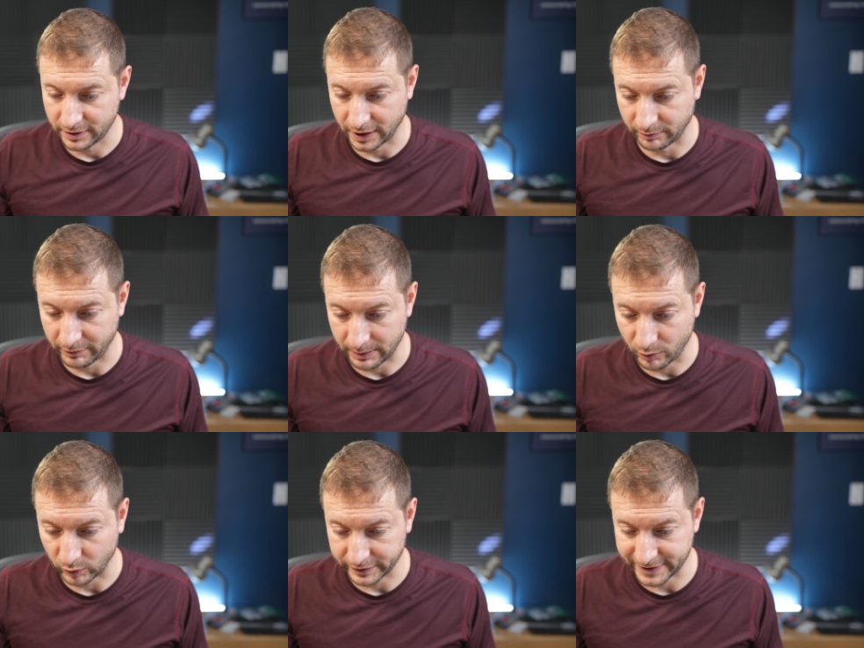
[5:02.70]
then maybe
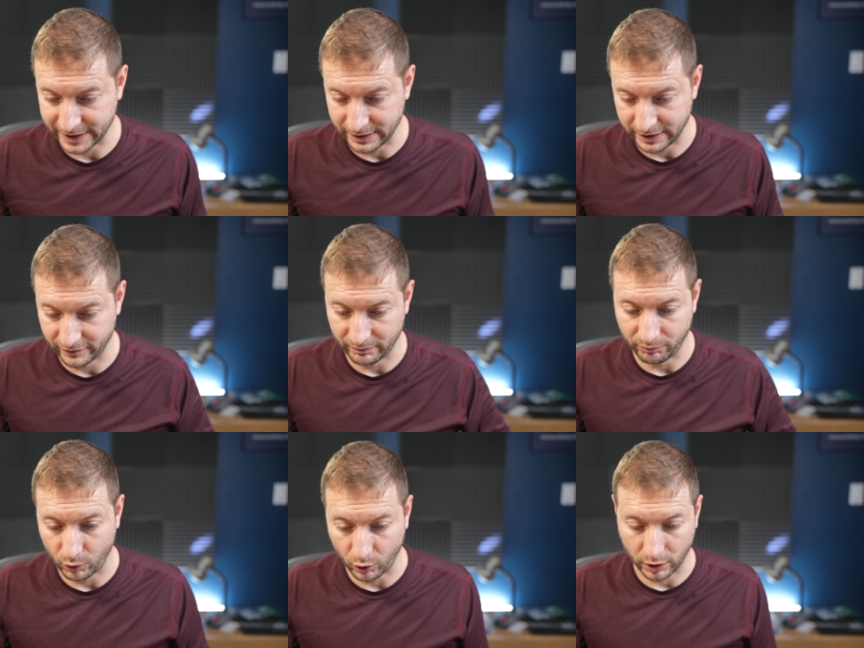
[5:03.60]
we'll see even
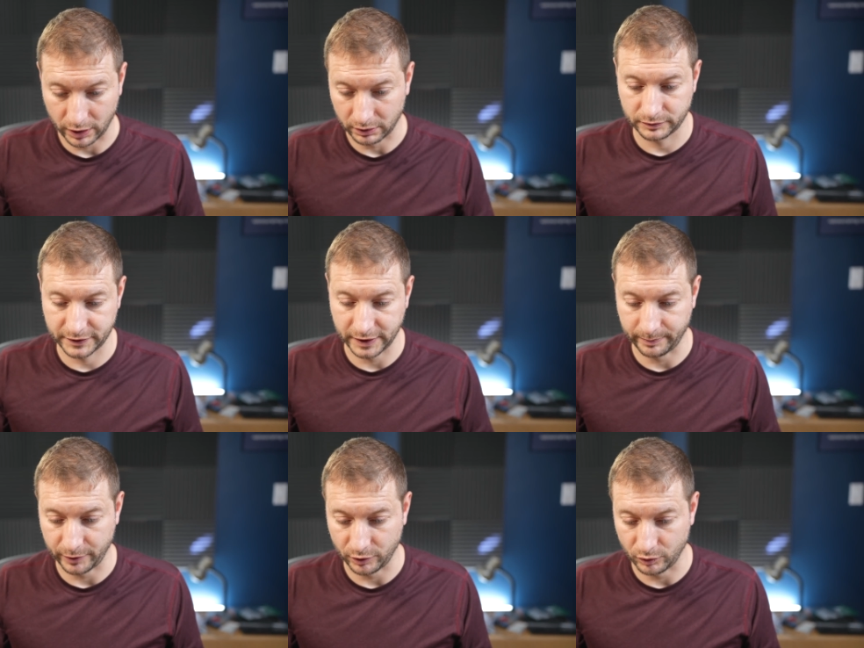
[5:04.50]
more C
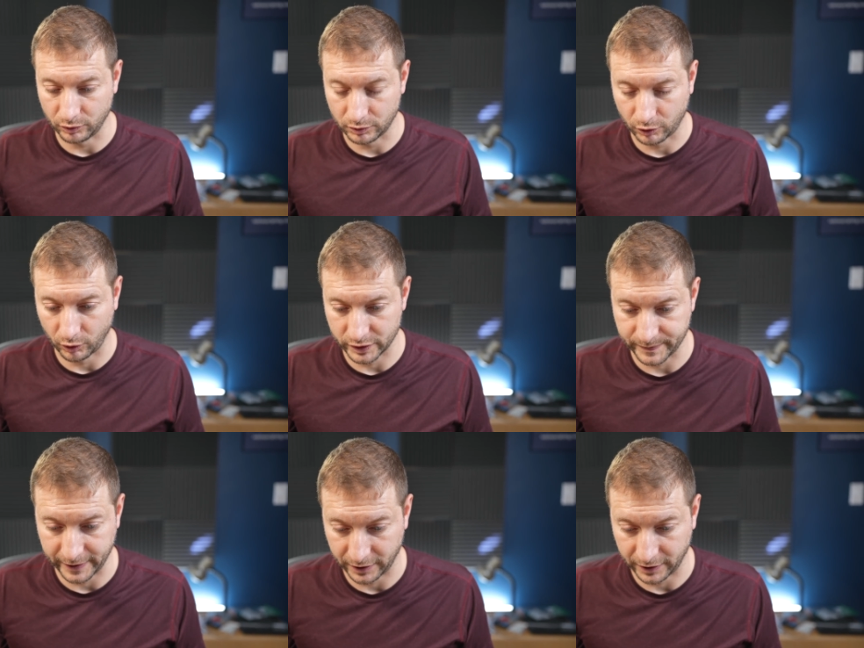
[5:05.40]
P U cores being